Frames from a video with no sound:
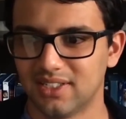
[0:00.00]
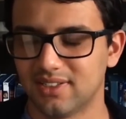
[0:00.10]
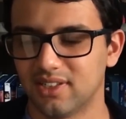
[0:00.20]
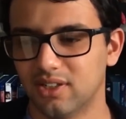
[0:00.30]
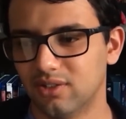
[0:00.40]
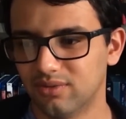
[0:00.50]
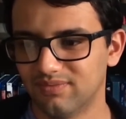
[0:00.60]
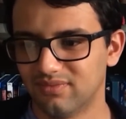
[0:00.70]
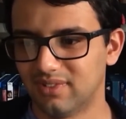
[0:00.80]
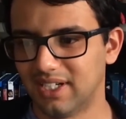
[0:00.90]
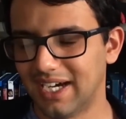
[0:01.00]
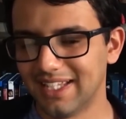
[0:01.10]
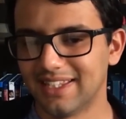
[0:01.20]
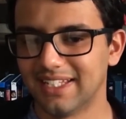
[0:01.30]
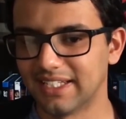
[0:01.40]
So I
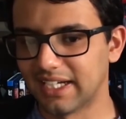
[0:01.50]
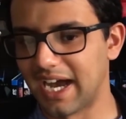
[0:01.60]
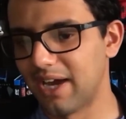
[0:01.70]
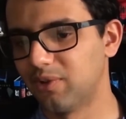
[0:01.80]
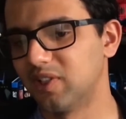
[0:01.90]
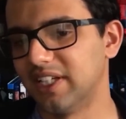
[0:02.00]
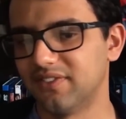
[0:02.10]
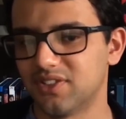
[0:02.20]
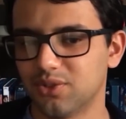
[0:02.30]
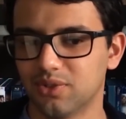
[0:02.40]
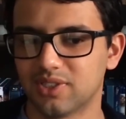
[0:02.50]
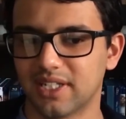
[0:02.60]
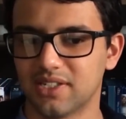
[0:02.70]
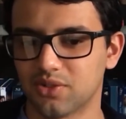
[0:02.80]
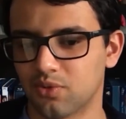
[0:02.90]
think I would give
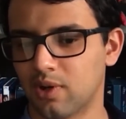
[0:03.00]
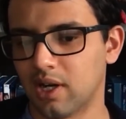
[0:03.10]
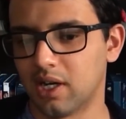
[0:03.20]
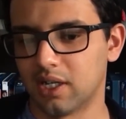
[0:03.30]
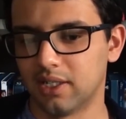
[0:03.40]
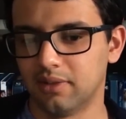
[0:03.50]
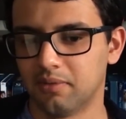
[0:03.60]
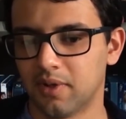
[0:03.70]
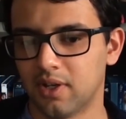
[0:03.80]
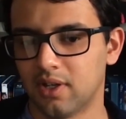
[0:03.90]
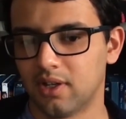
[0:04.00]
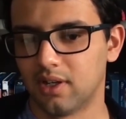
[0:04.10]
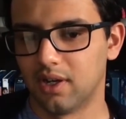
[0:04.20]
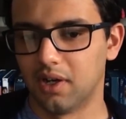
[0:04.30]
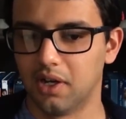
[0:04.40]
Suicide Squad
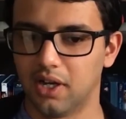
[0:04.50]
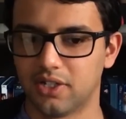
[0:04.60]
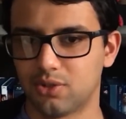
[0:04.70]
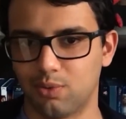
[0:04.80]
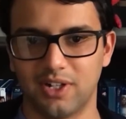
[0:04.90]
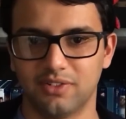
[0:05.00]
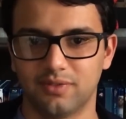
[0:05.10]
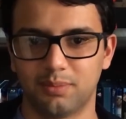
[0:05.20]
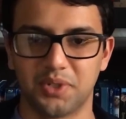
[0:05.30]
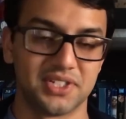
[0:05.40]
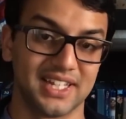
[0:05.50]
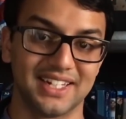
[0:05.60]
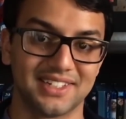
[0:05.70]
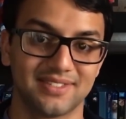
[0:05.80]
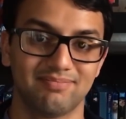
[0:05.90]
a
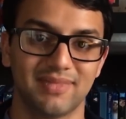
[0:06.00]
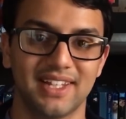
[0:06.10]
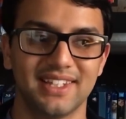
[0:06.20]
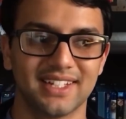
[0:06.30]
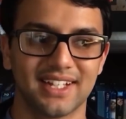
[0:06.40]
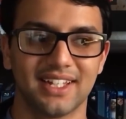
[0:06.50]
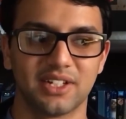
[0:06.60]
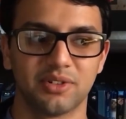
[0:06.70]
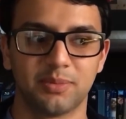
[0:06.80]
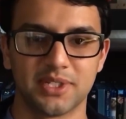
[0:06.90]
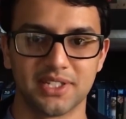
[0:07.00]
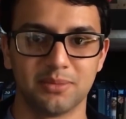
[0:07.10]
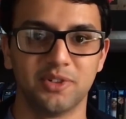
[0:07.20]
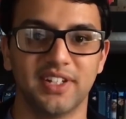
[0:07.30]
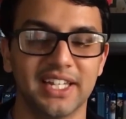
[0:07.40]
12%. I think I like 12% of the
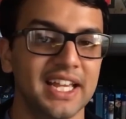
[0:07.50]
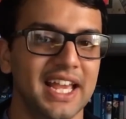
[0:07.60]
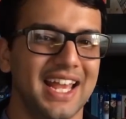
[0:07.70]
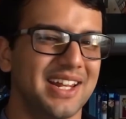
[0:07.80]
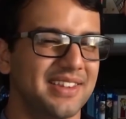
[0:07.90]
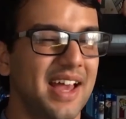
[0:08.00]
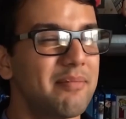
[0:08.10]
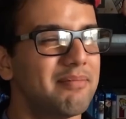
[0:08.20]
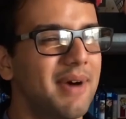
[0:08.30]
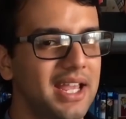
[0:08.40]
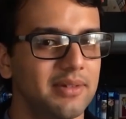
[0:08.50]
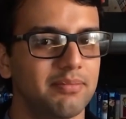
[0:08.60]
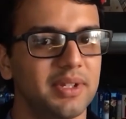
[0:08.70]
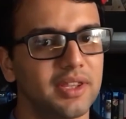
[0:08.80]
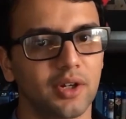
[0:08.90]
movie. And then that might
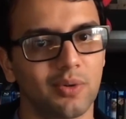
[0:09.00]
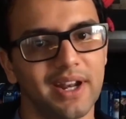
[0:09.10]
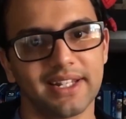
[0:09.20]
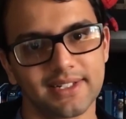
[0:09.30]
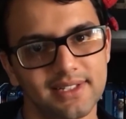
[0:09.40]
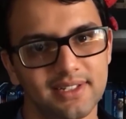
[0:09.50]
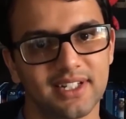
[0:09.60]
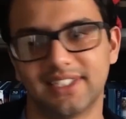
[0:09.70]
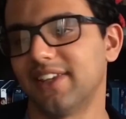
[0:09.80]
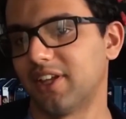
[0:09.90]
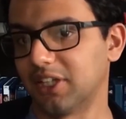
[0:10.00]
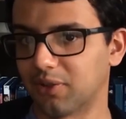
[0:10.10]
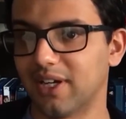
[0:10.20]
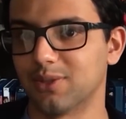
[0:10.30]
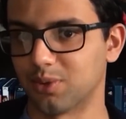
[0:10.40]
be the credits, because I thought the
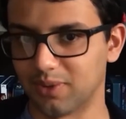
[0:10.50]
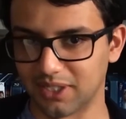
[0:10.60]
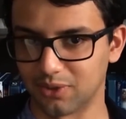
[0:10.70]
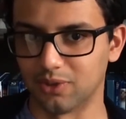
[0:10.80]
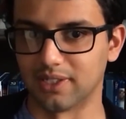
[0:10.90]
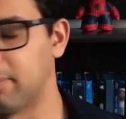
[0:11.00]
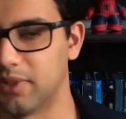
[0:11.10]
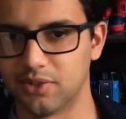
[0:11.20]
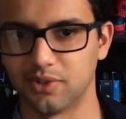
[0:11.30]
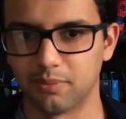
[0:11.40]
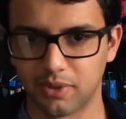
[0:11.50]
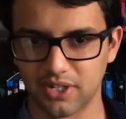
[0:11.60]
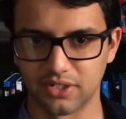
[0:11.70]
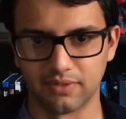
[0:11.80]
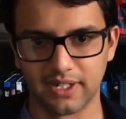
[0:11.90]
credits were really cool. I'm going to do an
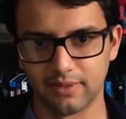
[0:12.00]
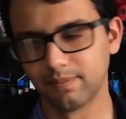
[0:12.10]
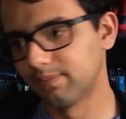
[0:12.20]
impression. Ready?